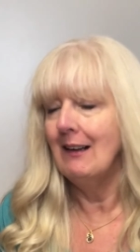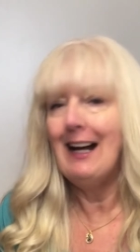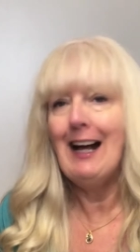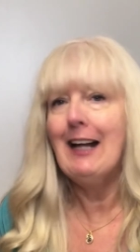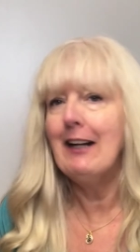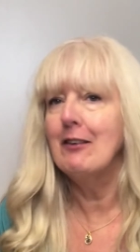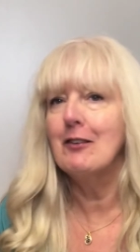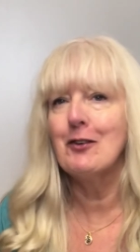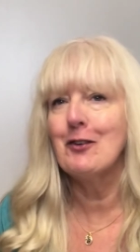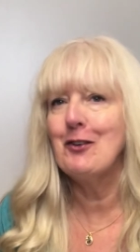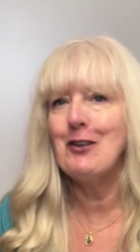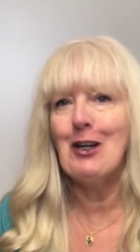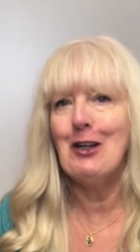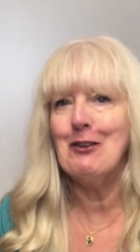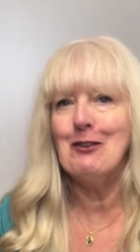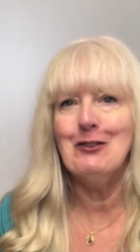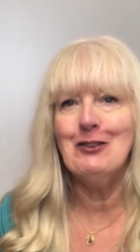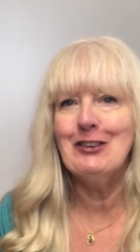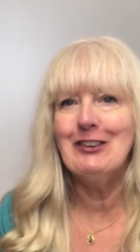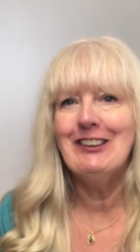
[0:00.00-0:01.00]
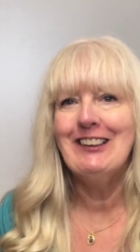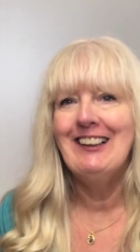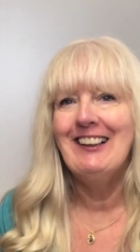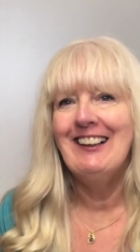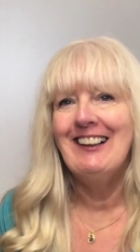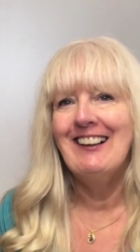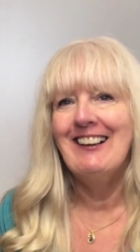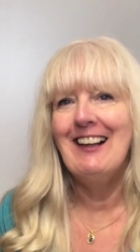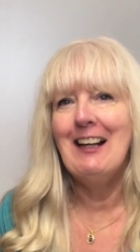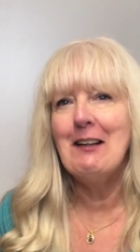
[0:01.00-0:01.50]
Adults don't.
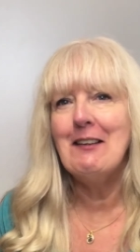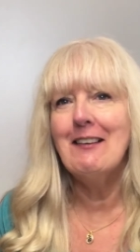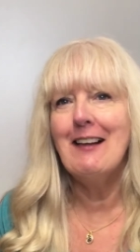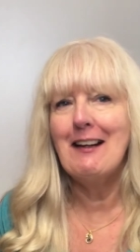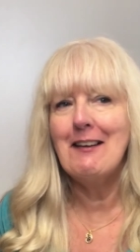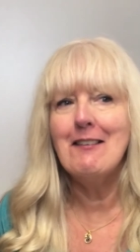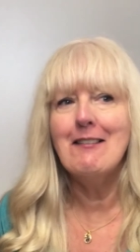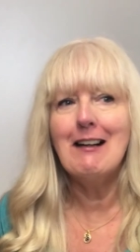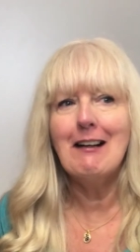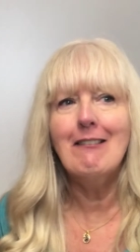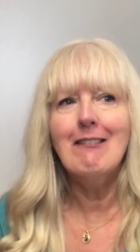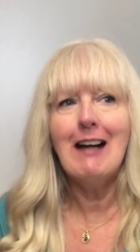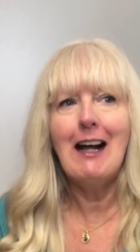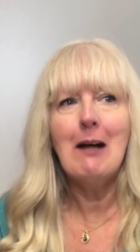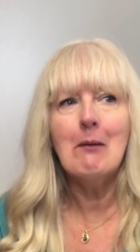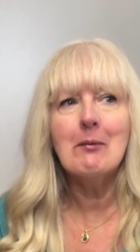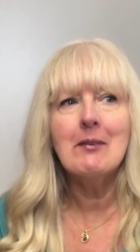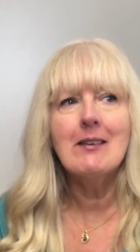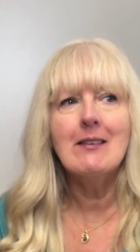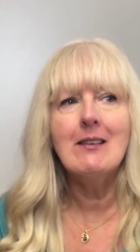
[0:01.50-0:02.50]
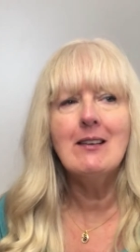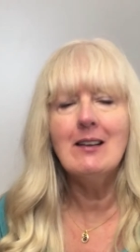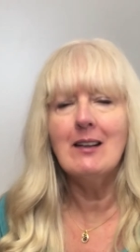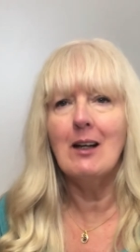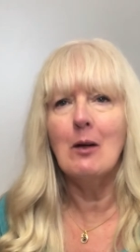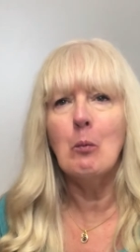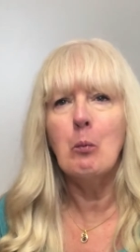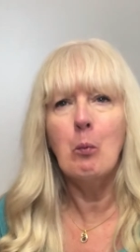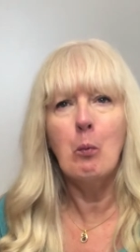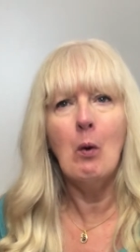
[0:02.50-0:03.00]
They, they, you
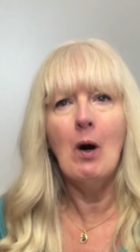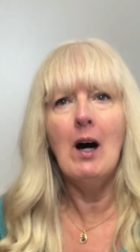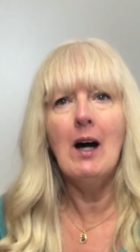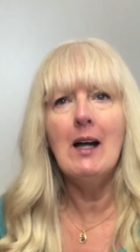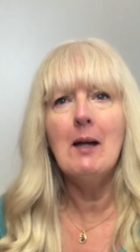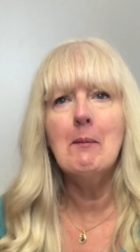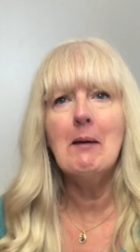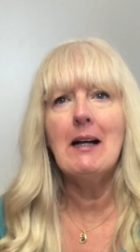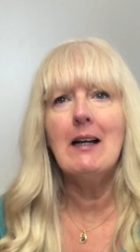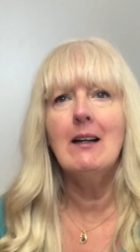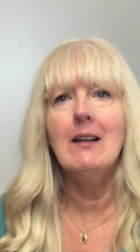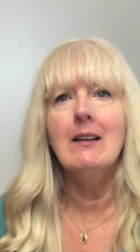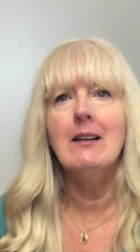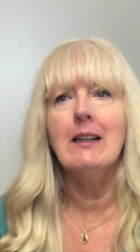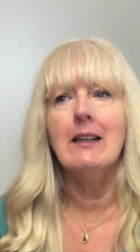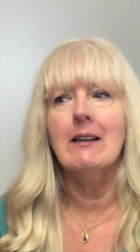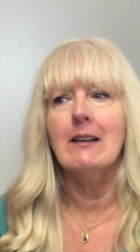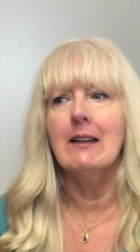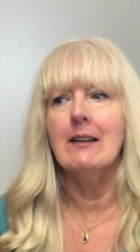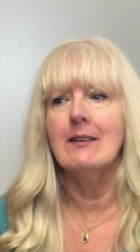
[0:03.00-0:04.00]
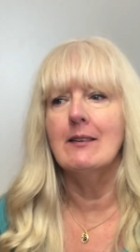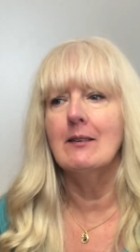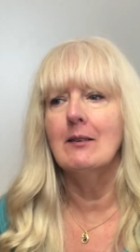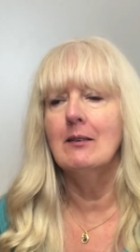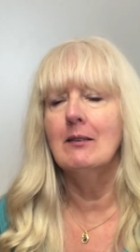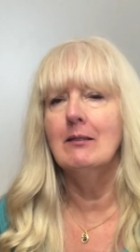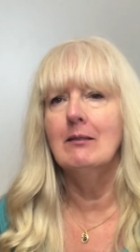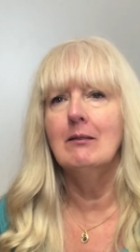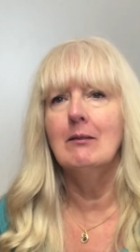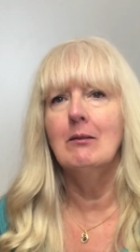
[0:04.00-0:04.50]
know, why am I learning this?
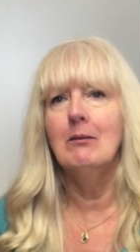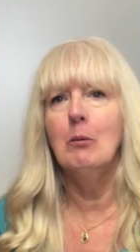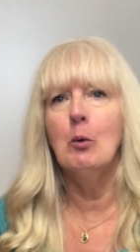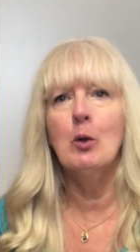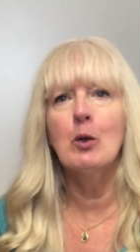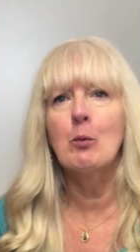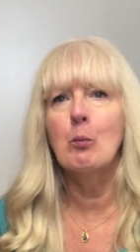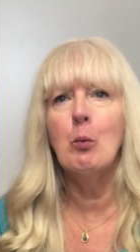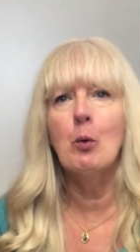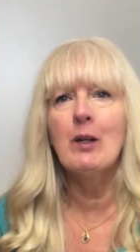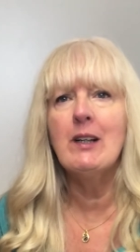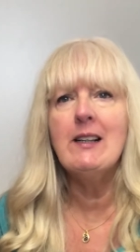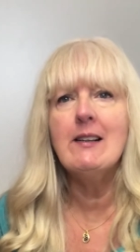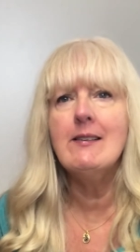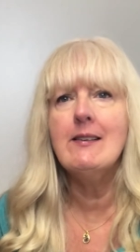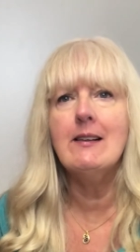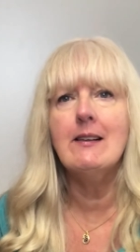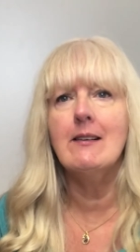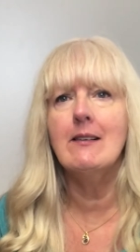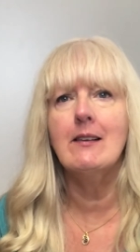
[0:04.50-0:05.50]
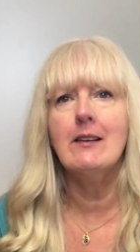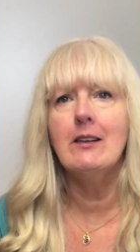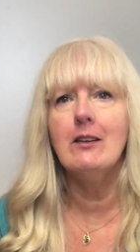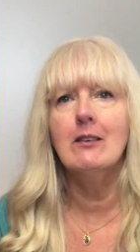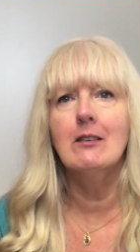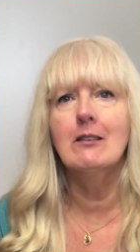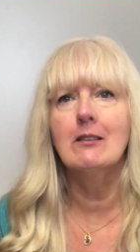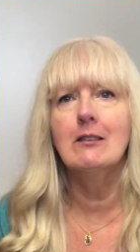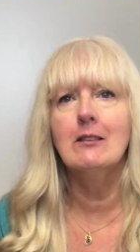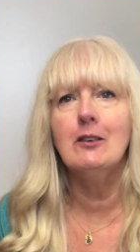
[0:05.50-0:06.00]
What what is it that
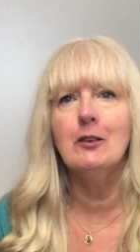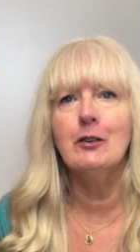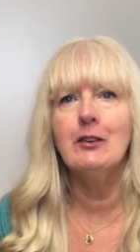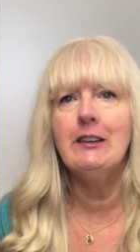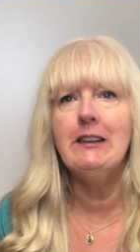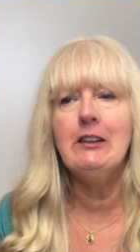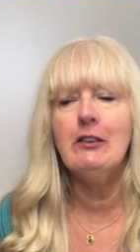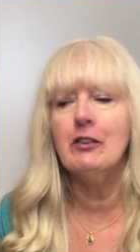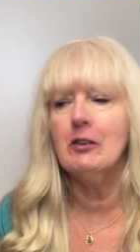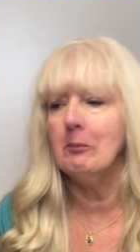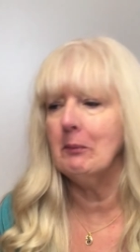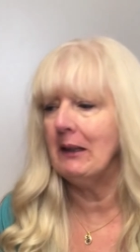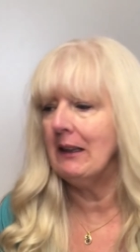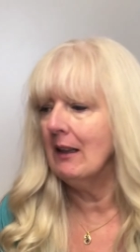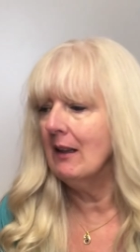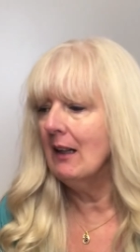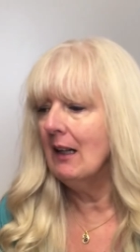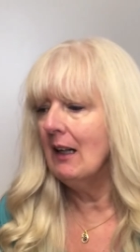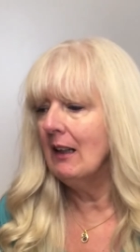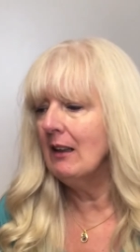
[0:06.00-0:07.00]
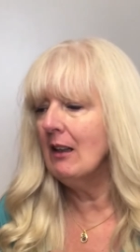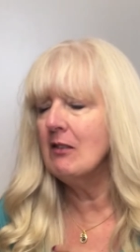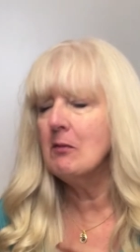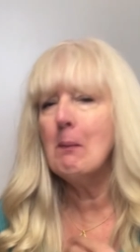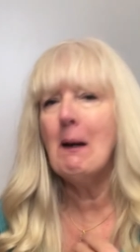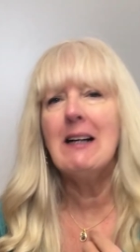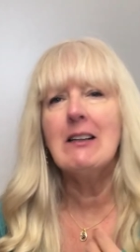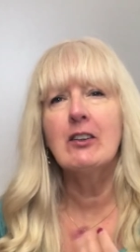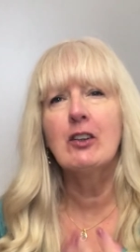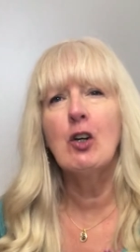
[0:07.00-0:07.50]
you're you're teaching me? It goes
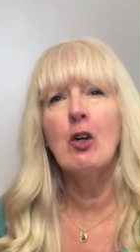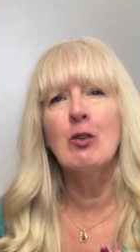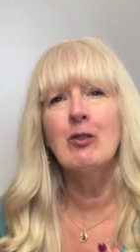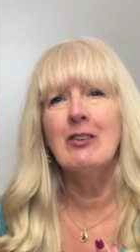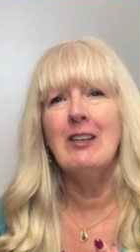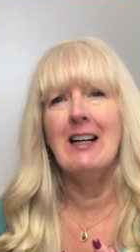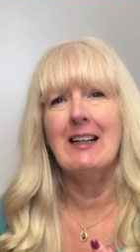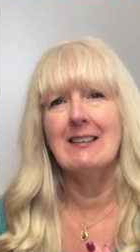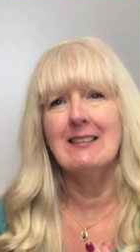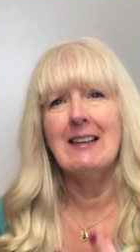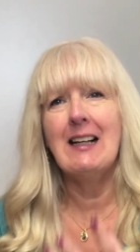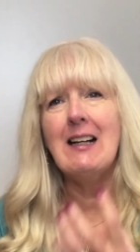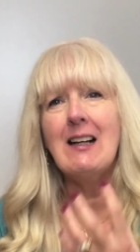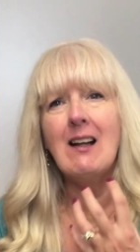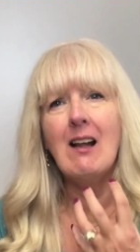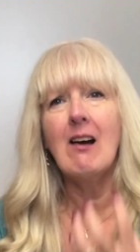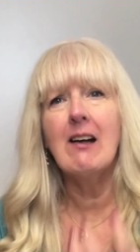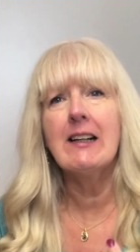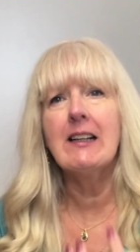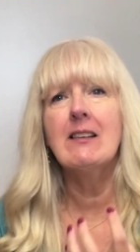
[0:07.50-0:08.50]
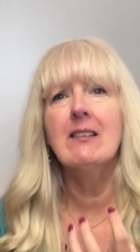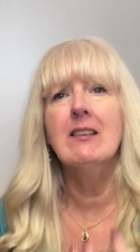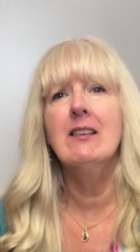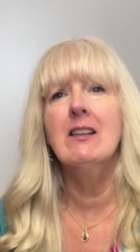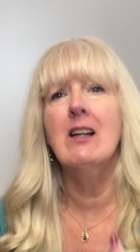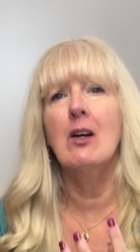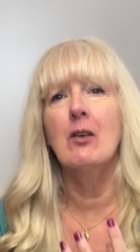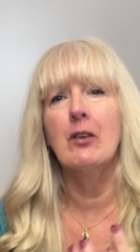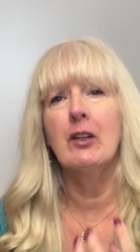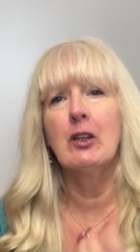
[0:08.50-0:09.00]
back to context. They like to
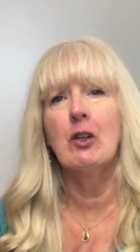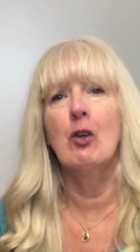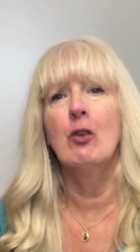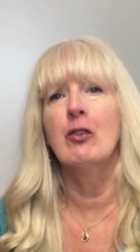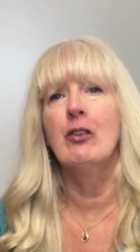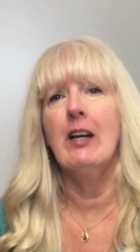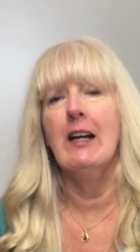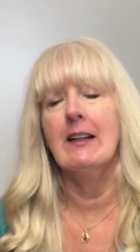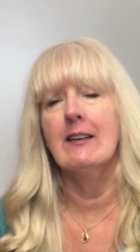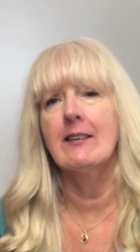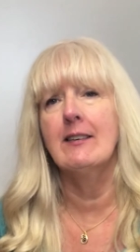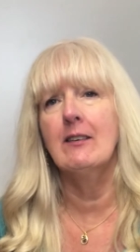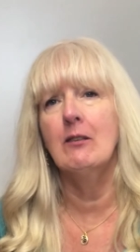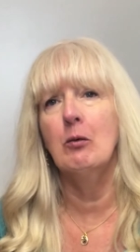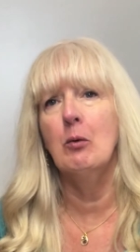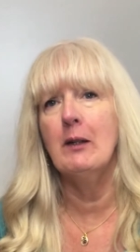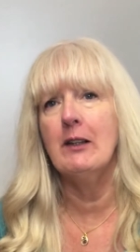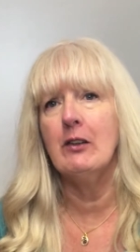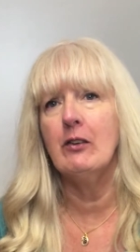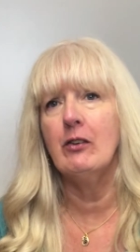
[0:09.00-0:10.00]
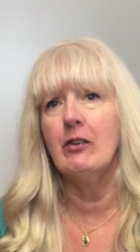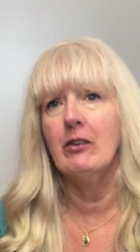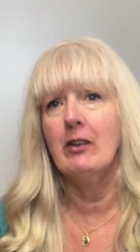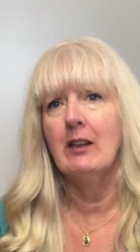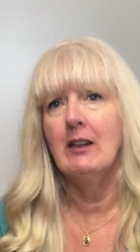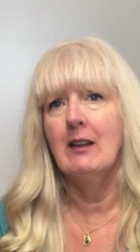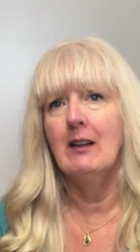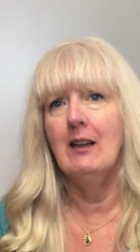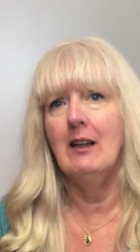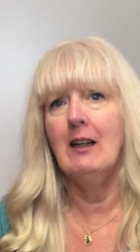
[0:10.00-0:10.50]
know the context of which
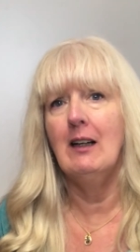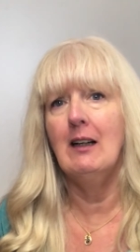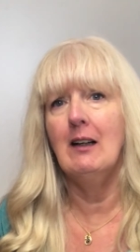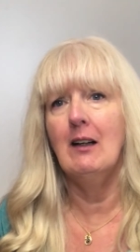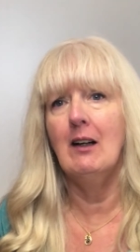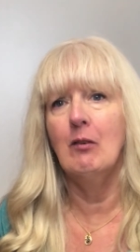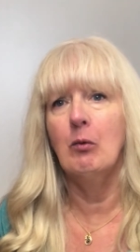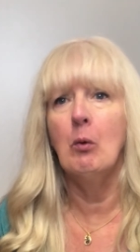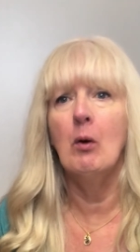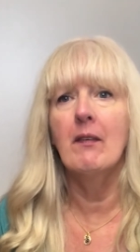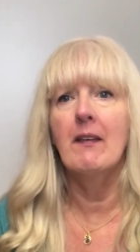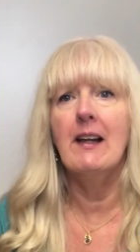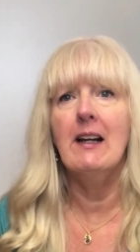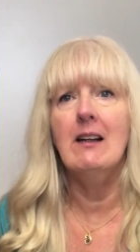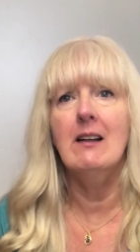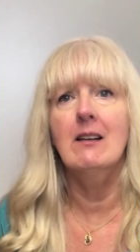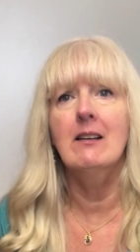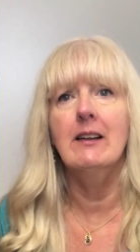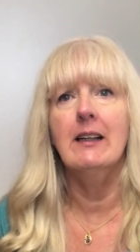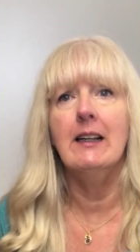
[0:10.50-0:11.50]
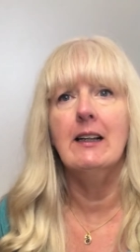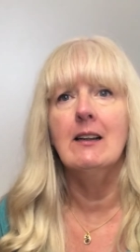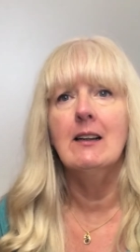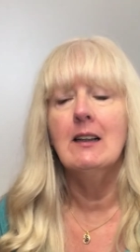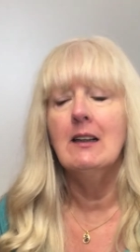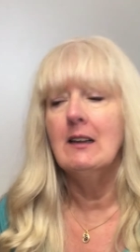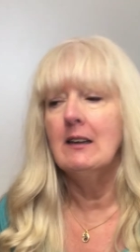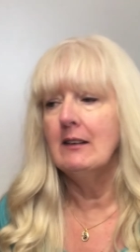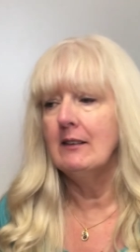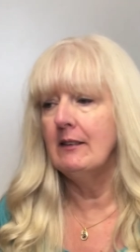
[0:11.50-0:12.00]
uh, of what they're learning
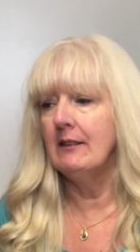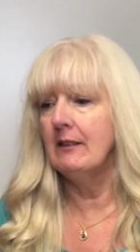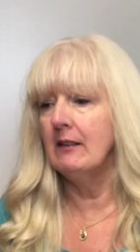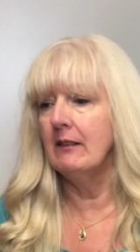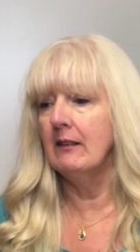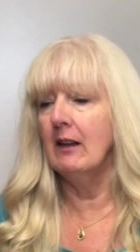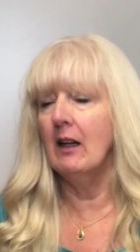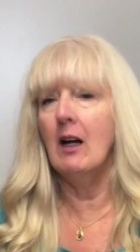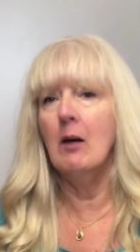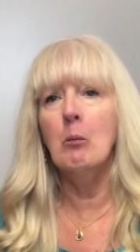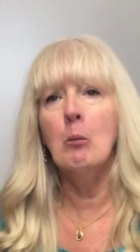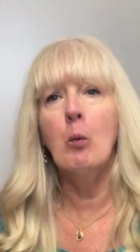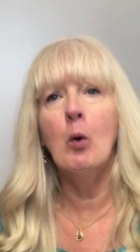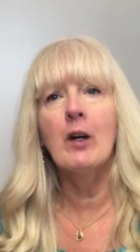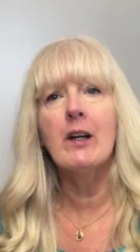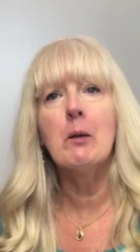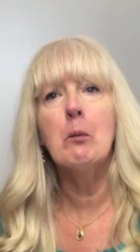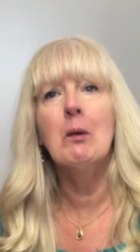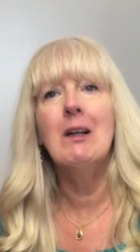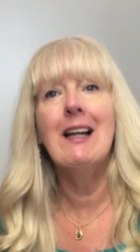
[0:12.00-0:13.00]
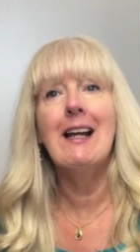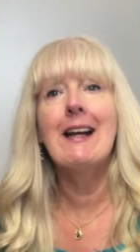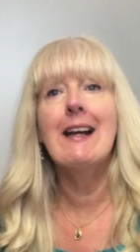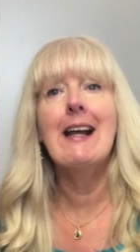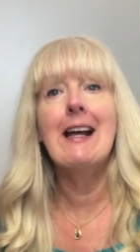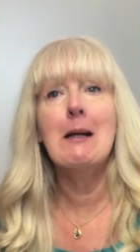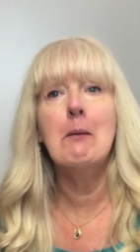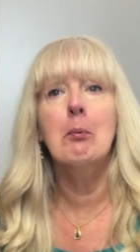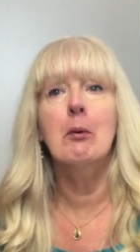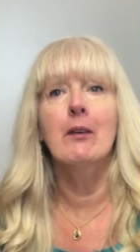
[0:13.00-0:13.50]
and what it will
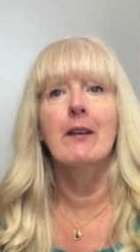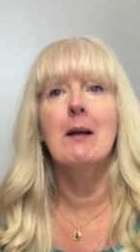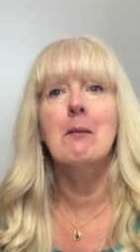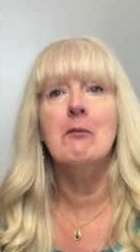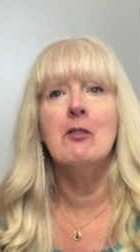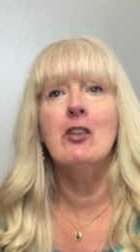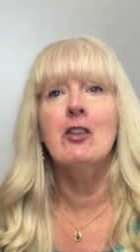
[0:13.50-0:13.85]
enable them